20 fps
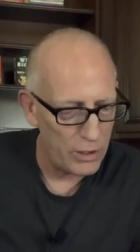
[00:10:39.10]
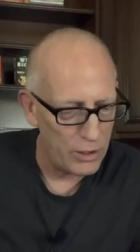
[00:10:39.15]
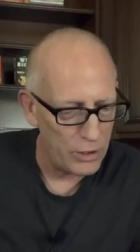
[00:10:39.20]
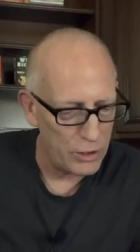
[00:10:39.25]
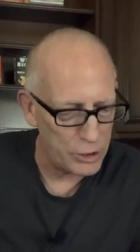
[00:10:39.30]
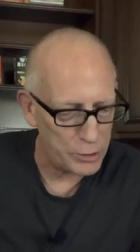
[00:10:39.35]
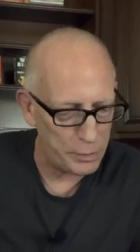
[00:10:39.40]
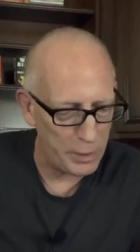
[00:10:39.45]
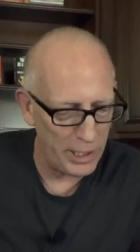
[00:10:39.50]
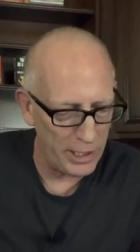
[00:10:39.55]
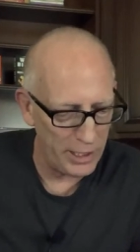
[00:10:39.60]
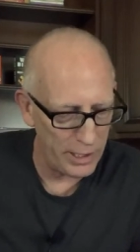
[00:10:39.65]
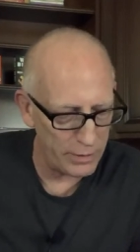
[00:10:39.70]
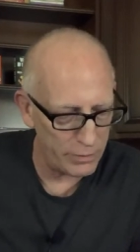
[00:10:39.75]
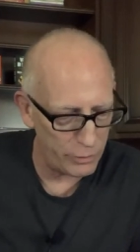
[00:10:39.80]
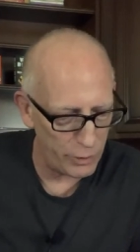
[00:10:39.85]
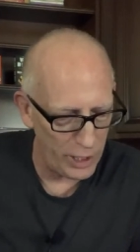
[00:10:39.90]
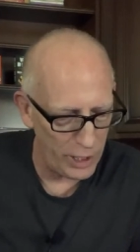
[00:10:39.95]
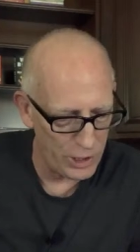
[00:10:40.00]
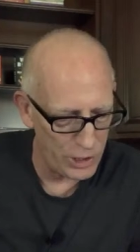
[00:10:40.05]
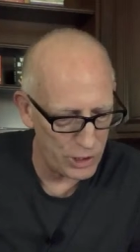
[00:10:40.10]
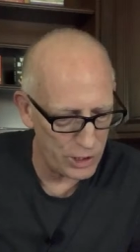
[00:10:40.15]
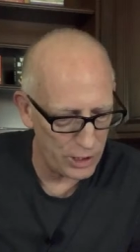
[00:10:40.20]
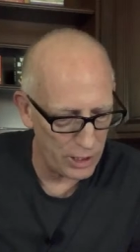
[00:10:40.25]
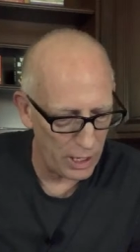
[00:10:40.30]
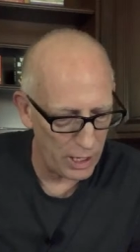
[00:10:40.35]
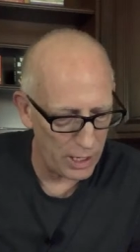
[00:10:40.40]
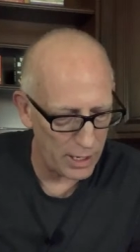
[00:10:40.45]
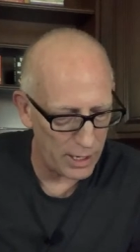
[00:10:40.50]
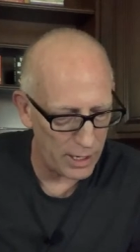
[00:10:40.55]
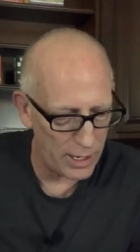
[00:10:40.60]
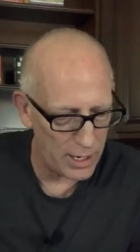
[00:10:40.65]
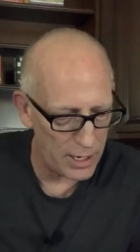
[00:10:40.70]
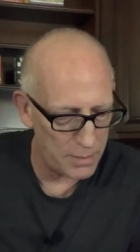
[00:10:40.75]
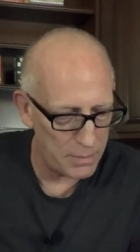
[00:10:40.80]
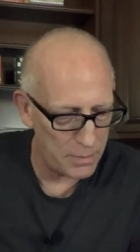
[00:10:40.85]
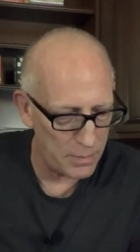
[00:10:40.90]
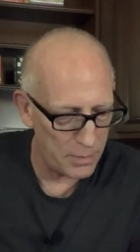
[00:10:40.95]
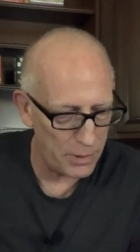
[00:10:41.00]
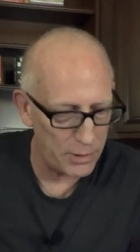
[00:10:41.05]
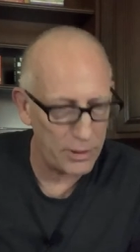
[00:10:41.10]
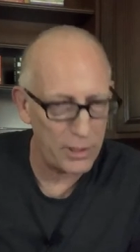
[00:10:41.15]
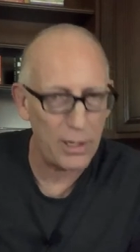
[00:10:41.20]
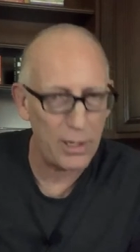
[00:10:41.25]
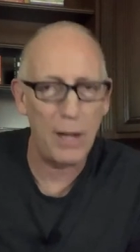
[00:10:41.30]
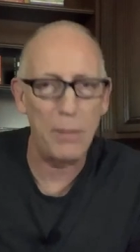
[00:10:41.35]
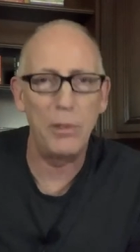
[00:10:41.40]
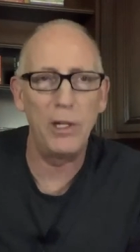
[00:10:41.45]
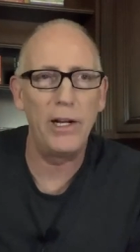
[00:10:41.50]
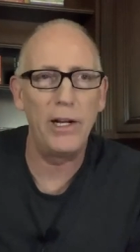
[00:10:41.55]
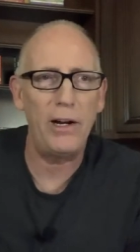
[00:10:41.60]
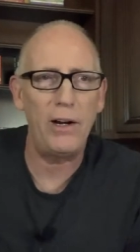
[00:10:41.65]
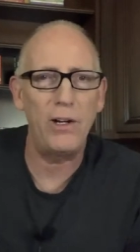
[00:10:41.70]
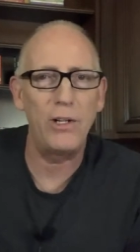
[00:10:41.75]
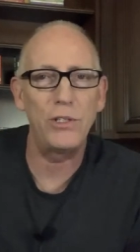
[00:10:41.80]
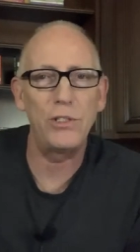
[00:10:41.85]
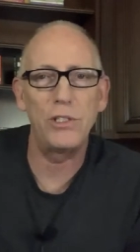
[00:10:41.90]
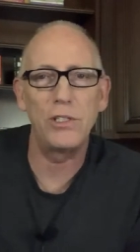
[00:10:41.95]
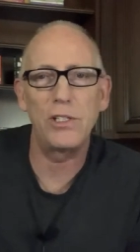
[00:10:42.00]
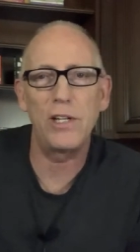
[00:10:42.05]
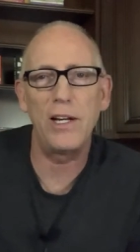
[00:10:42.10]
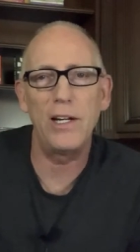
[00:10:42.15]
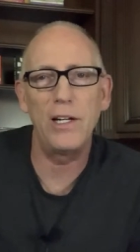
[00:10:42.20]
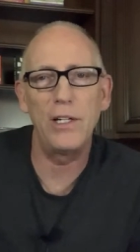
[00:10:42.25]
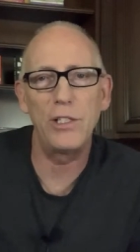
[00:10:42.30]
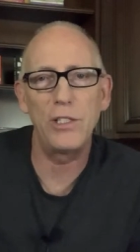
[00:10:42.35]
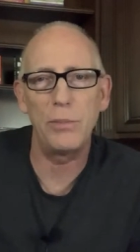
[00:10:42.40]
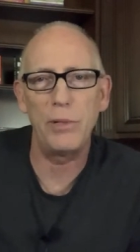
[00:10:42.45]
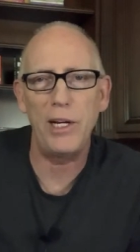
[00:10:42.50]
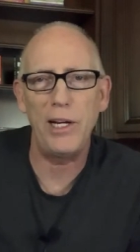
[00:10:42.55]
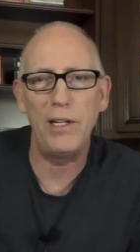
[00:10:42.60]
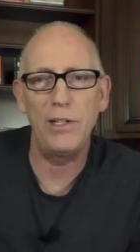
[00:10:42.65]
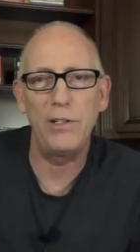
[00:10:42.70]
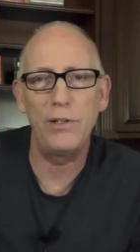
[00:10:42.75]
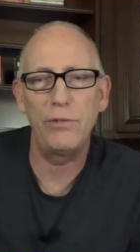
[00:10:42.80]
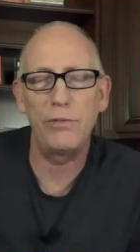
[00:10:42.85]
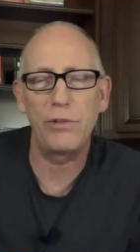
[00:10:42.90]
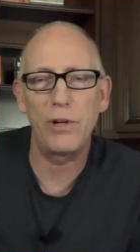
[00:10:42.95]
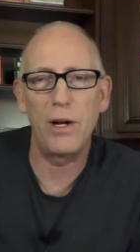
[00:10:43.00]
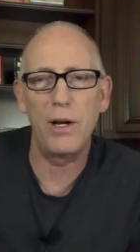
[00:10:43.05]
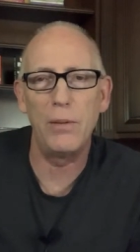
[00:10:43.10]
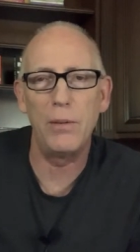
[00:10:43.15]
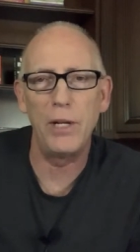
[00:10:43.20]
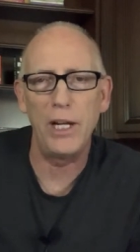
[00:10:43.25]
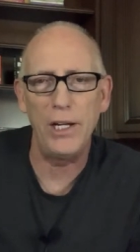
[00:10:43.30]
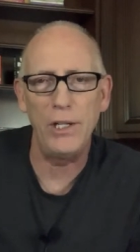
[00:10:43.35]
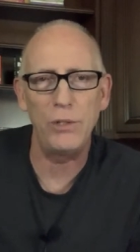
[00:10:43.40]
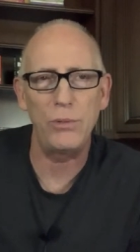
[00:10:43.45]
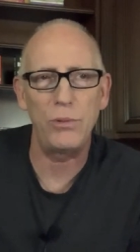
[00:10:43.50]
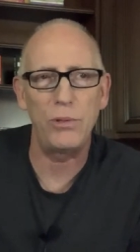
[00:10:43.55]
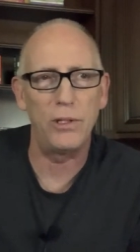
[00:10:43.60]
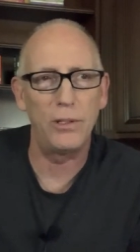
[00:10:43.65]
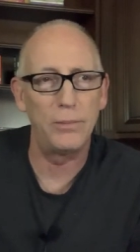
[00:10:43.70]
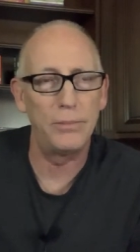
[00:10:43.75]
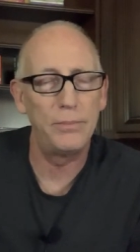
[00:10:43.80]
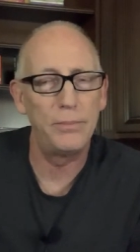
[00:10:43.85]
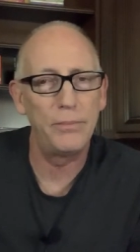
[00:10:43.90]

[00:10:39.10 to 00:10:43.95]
Speaking of which, um, Kamala Harris is getting some heat from Israel